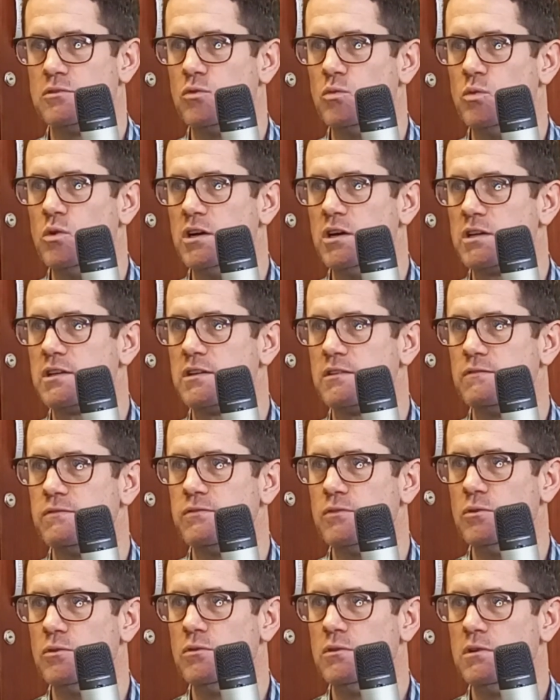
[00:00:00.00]
you're working
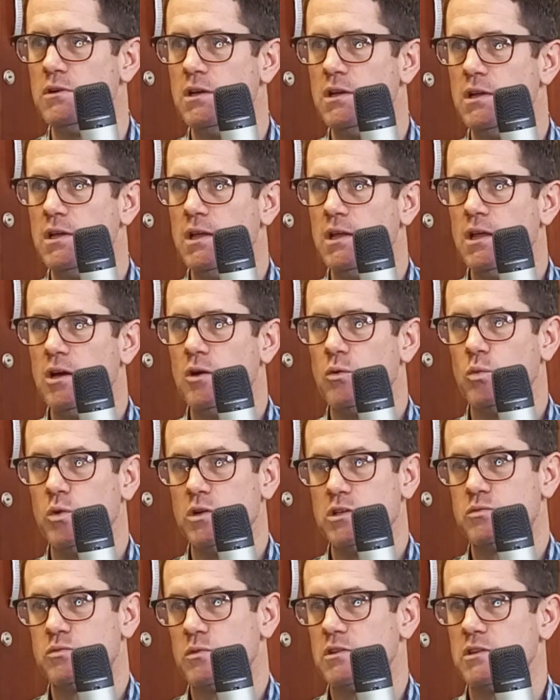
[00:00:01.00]
for,
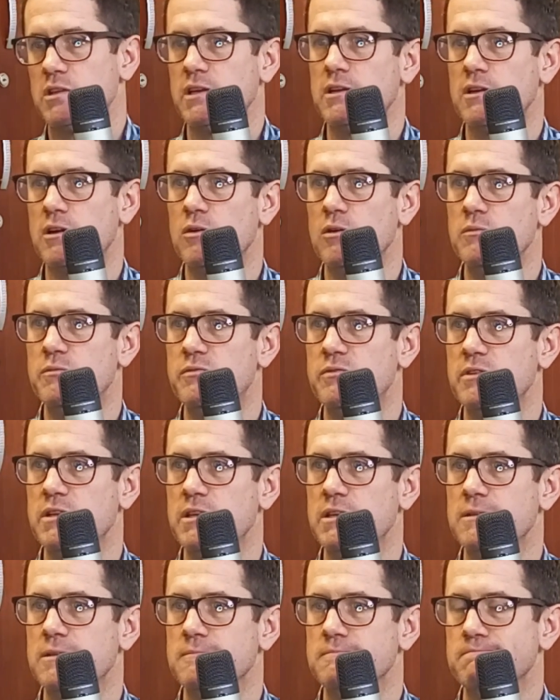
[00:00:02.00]
which will then
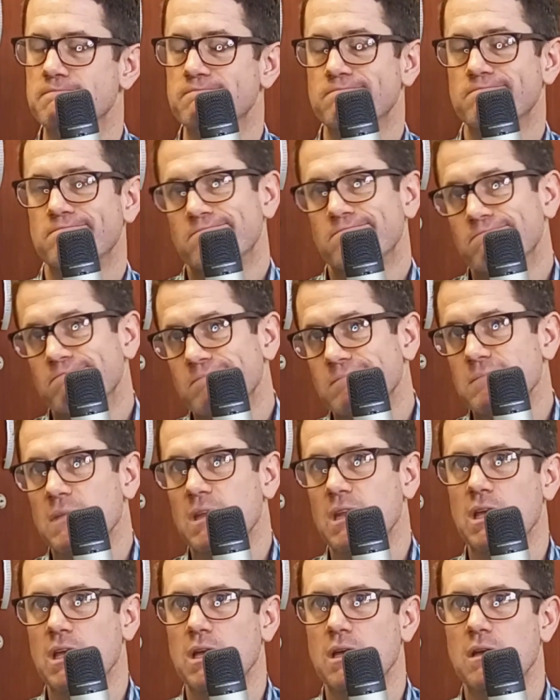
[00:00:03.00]
hopefully,
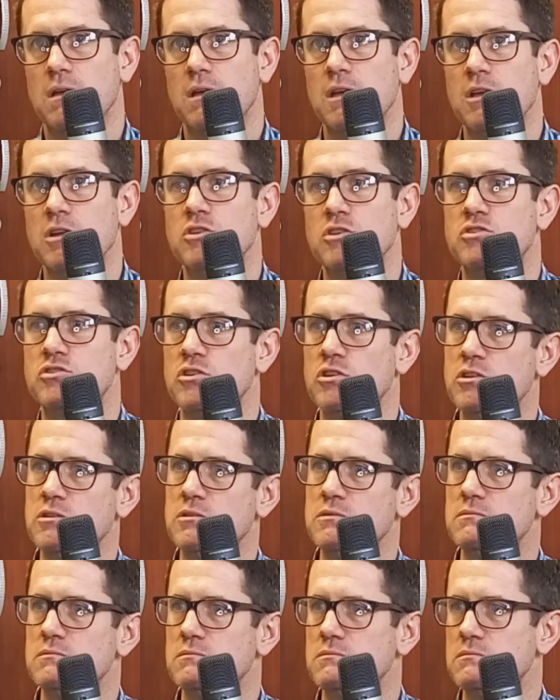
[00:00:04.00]
in
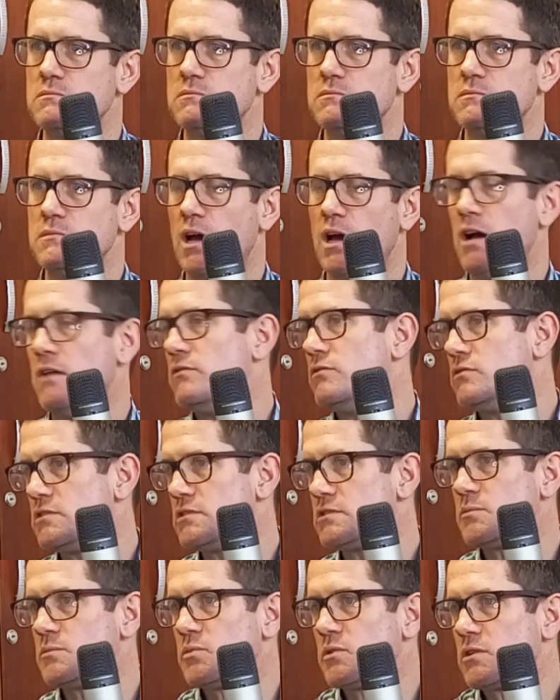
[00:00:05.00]
turn, have a
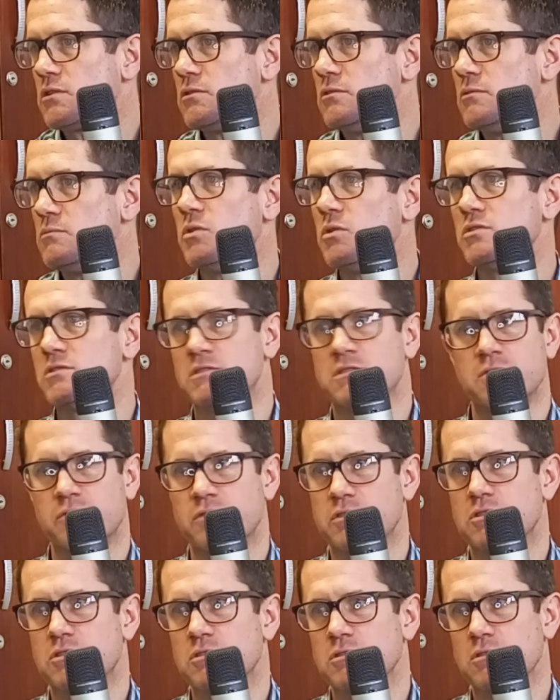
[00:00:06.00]
reciprocal positive
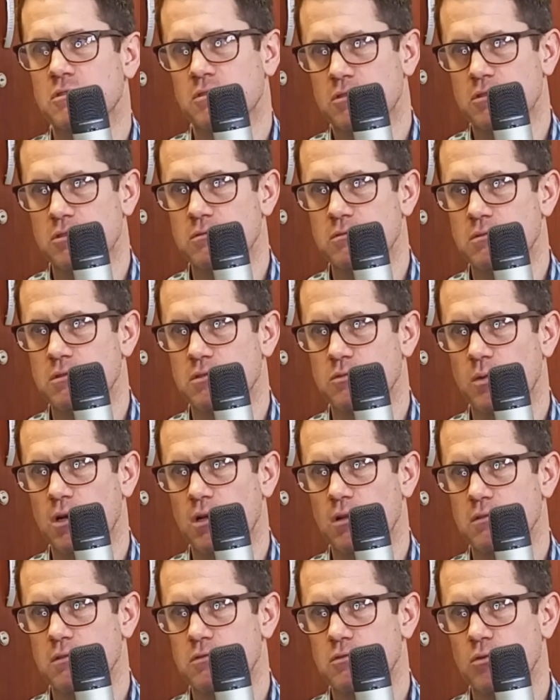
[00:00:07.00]
return on you as
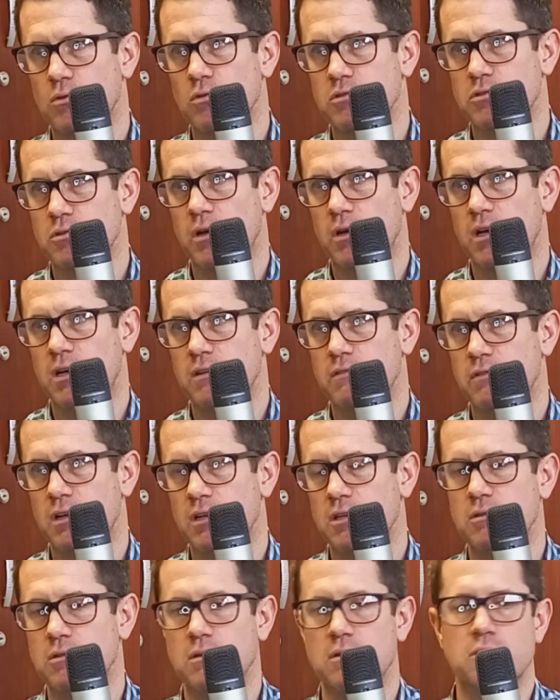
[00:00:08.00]
well. To also add
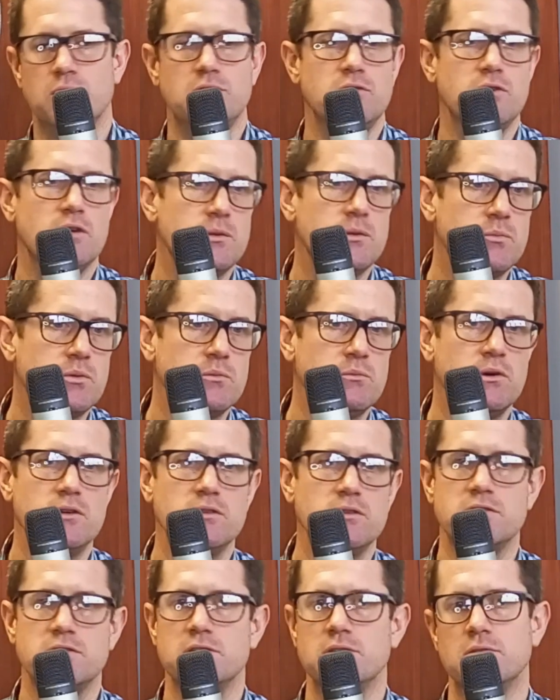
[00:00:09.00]
value, or you get
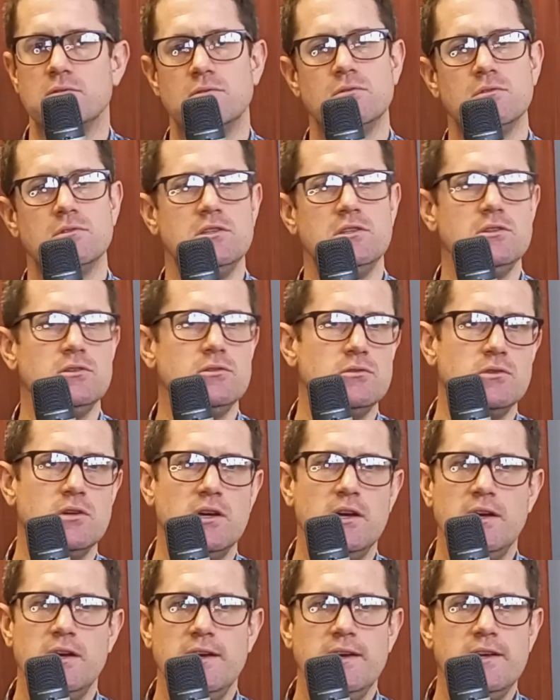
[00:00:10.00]
promoted, or
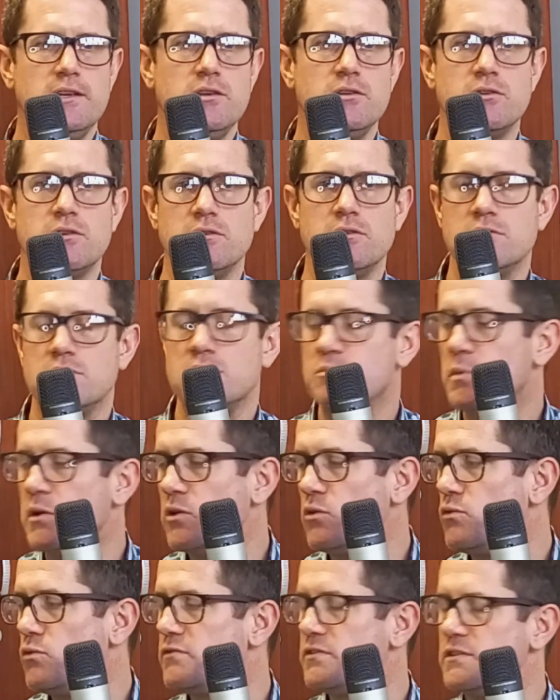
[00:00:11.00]
you can spin
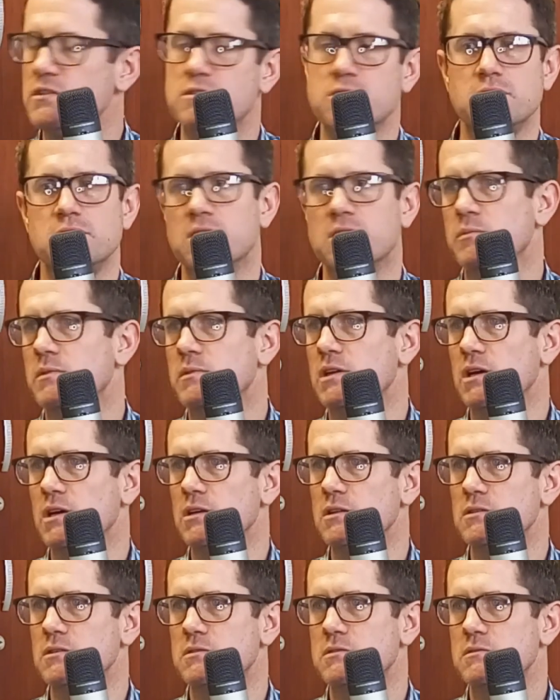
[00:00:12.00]
off into something
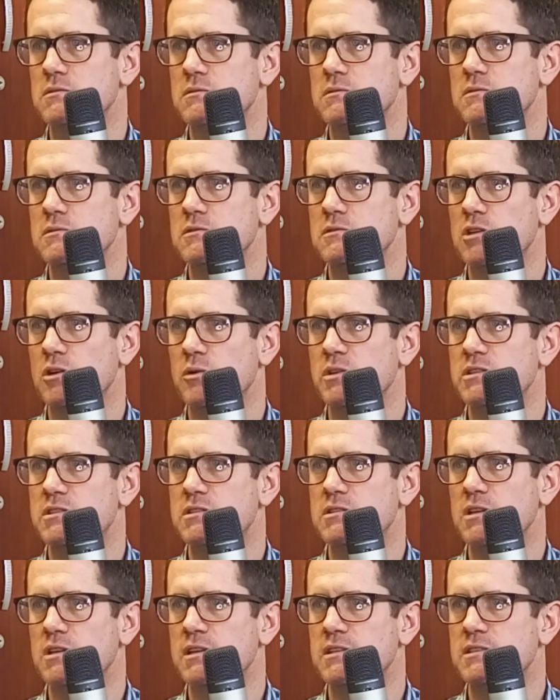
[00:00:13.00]
else. So
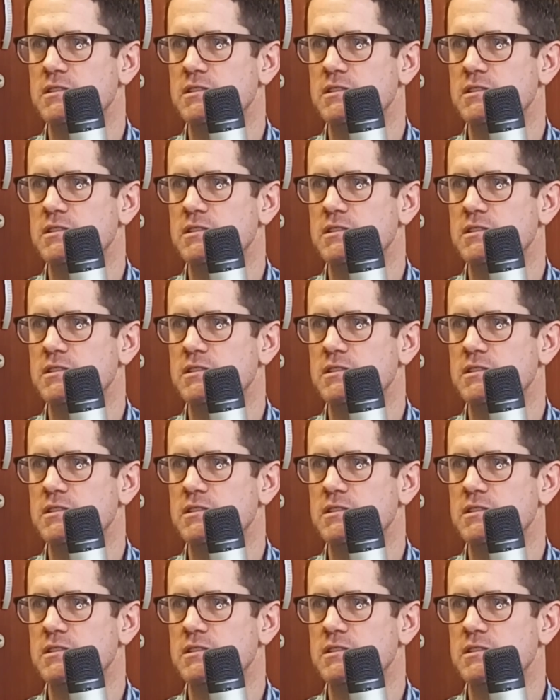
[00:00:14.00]
it's